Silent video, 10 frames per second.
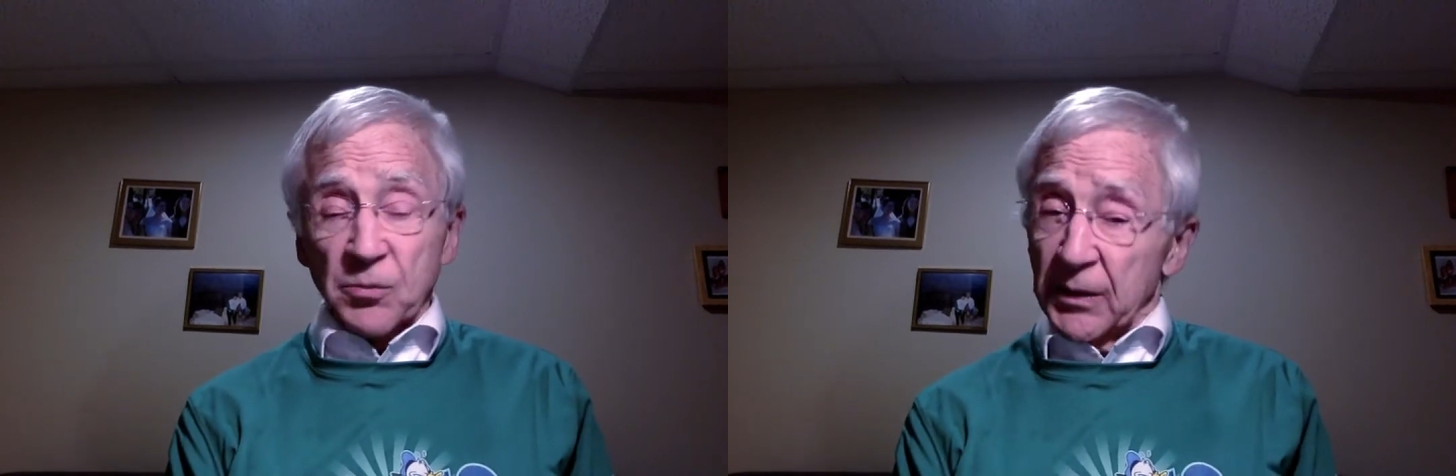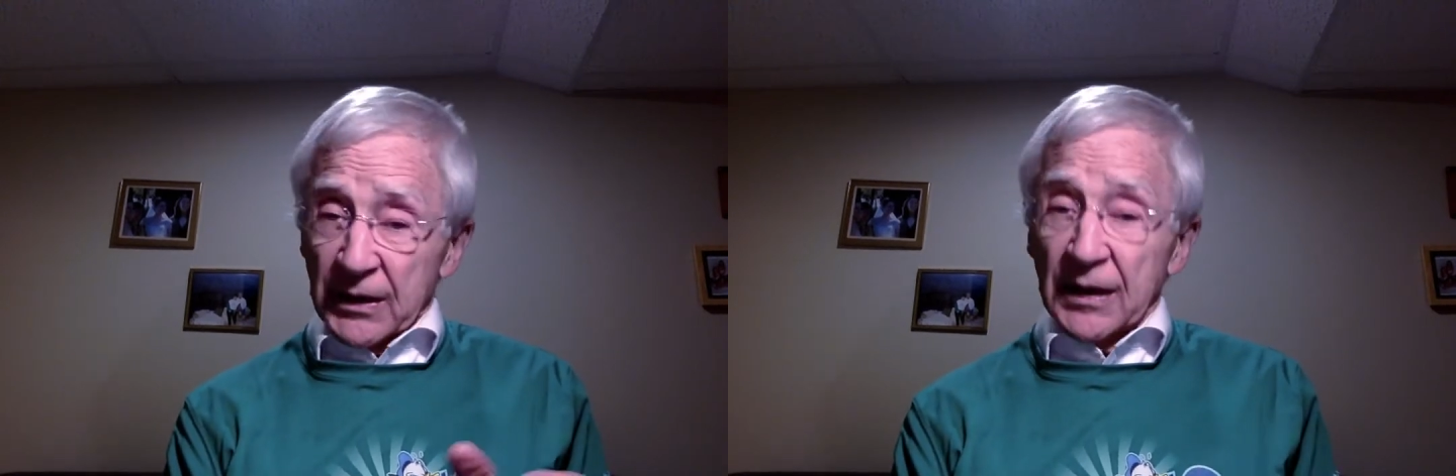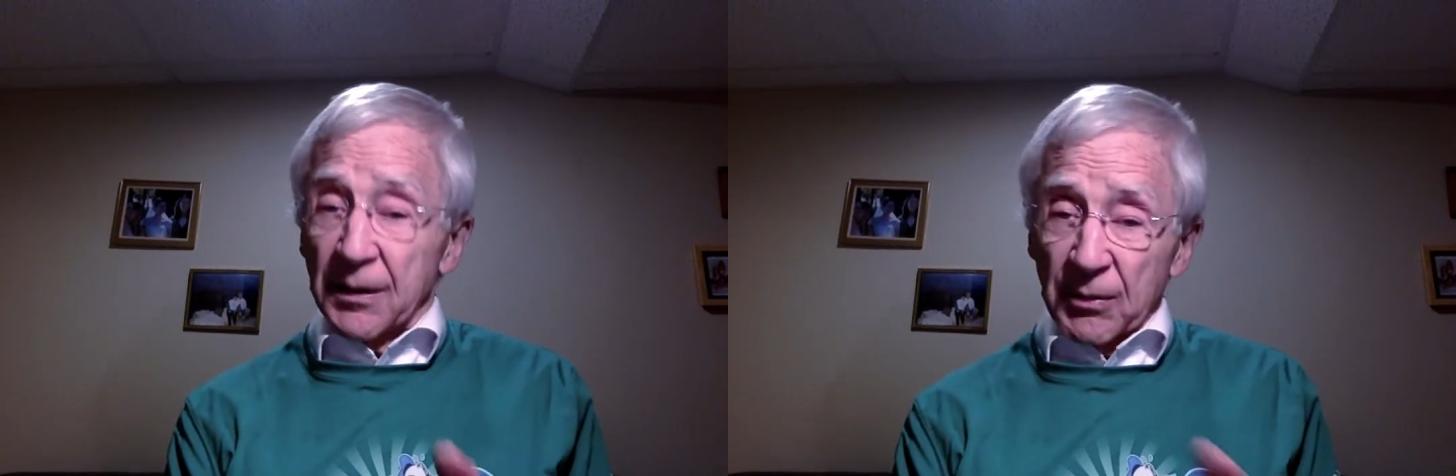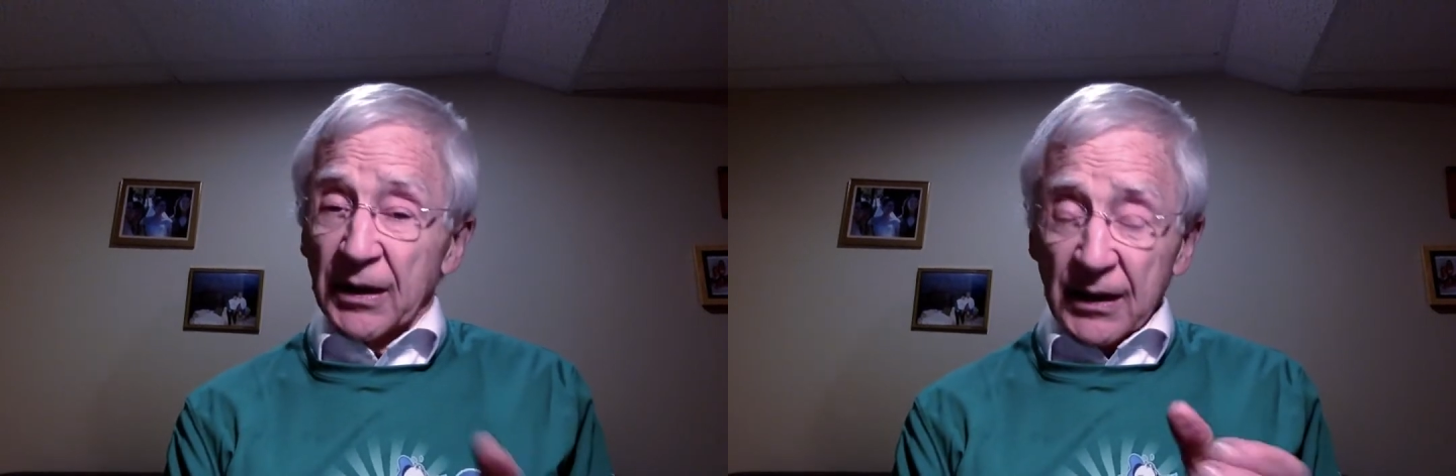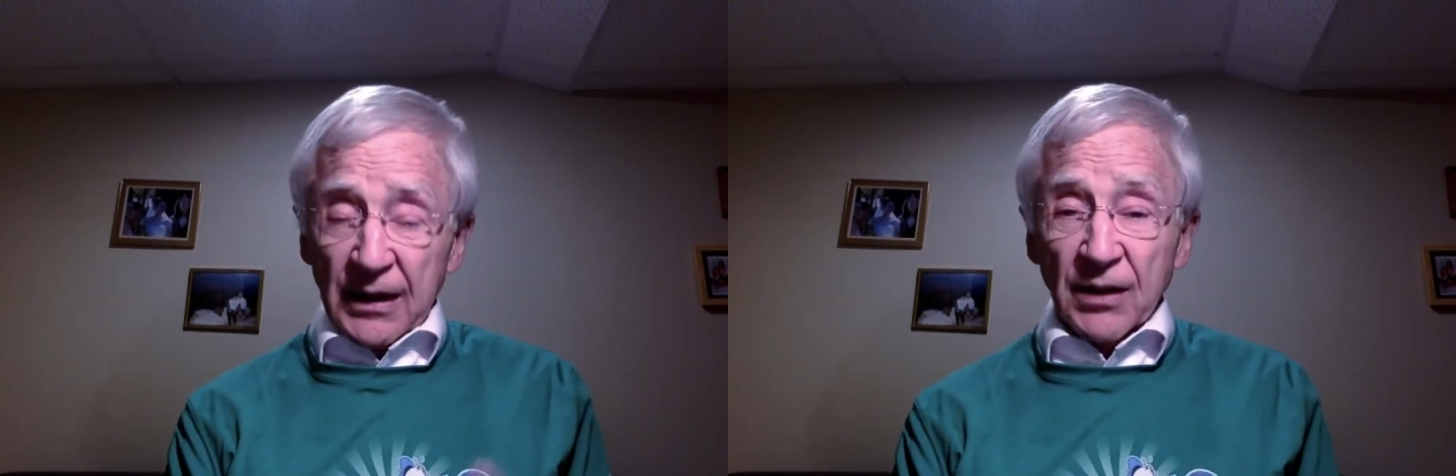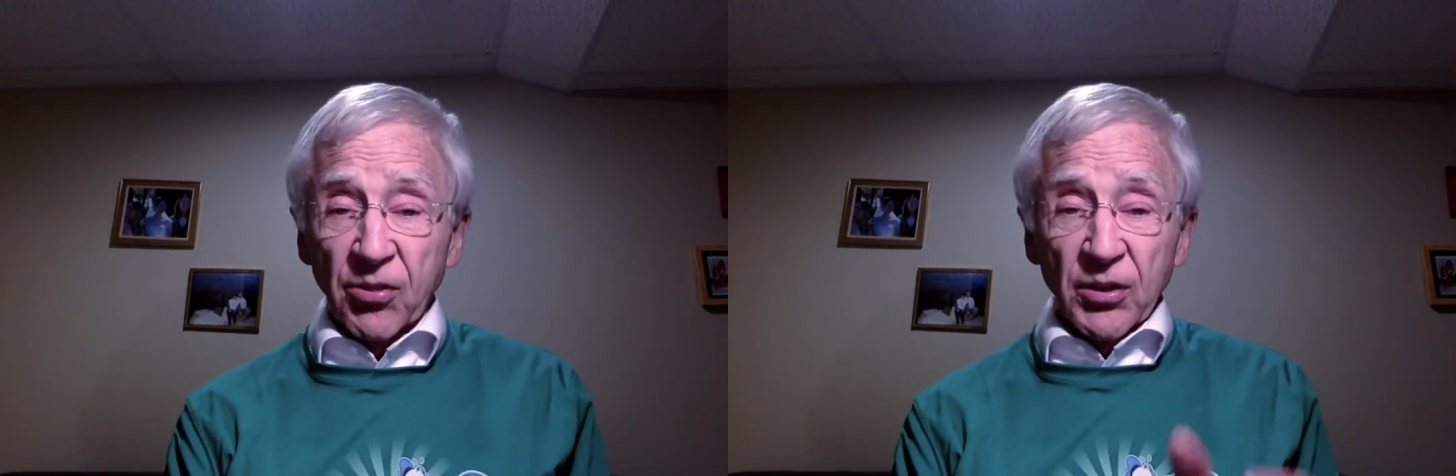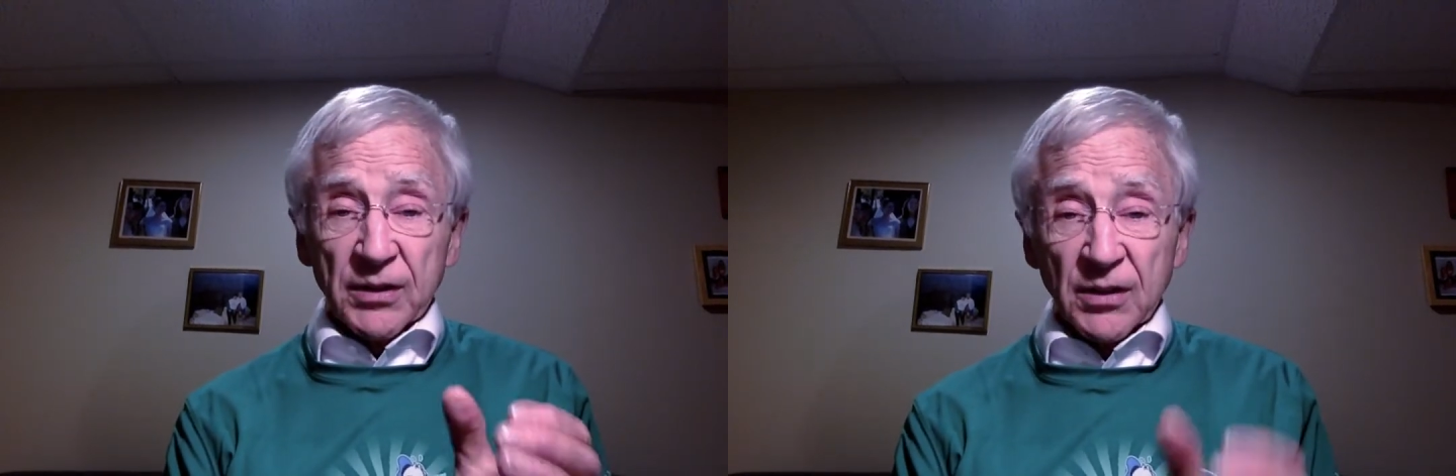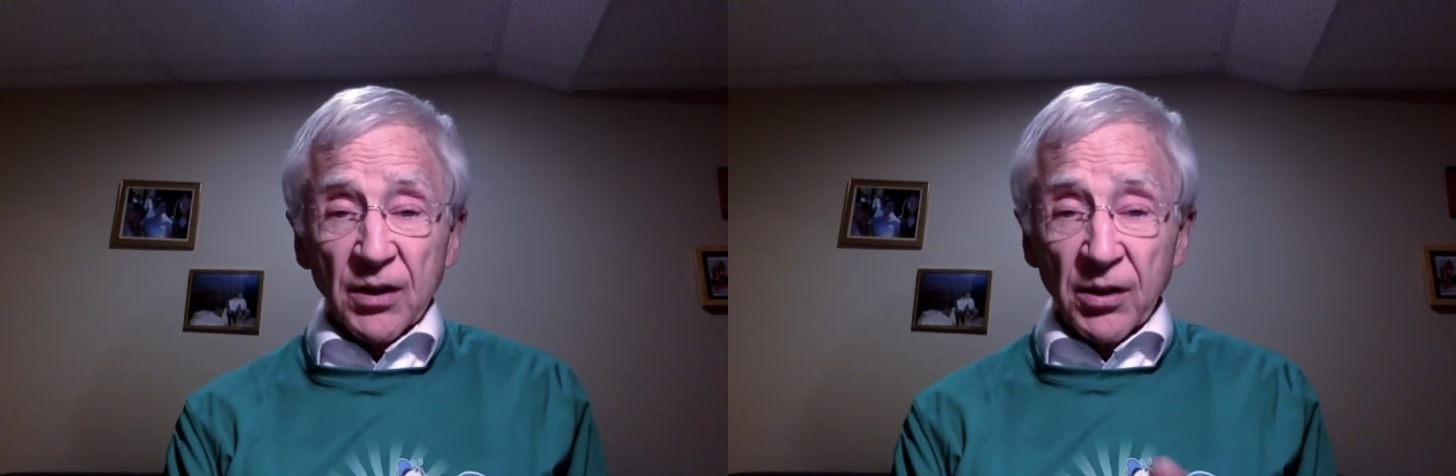became a Catholic
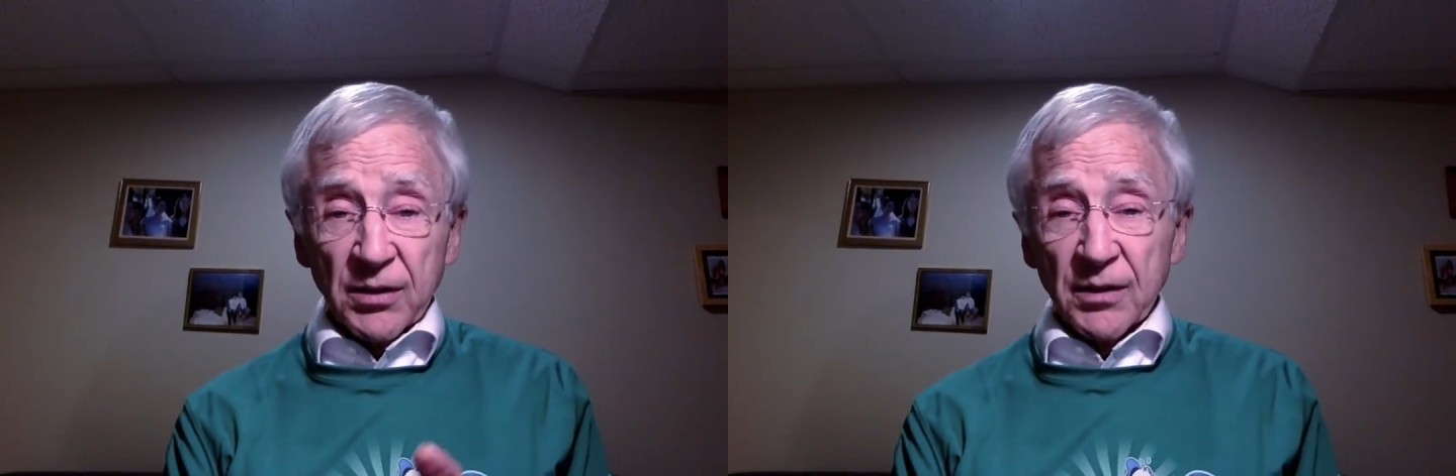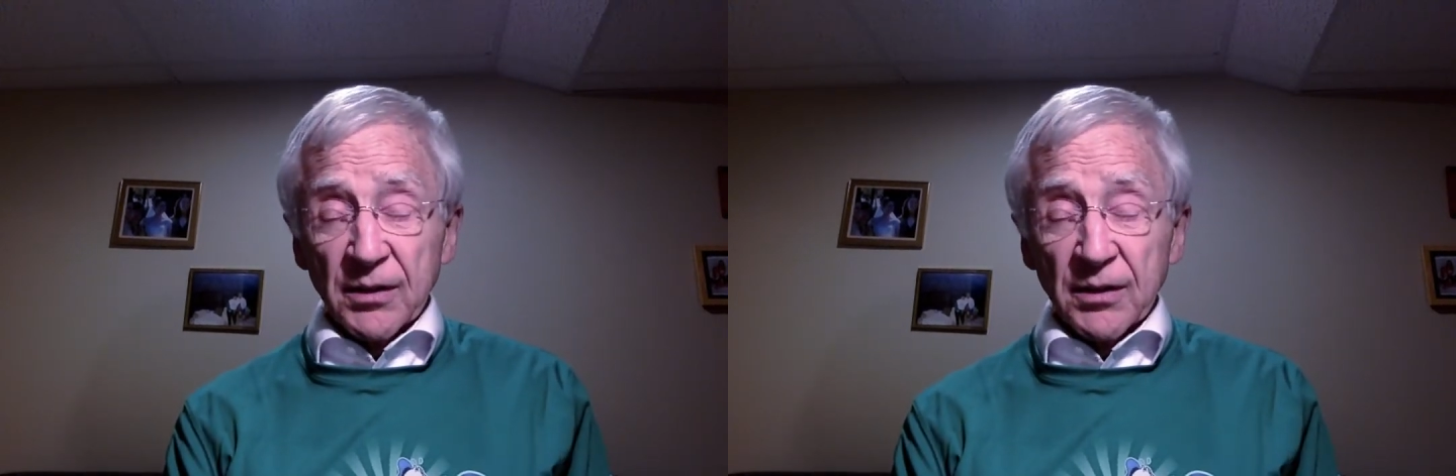nun,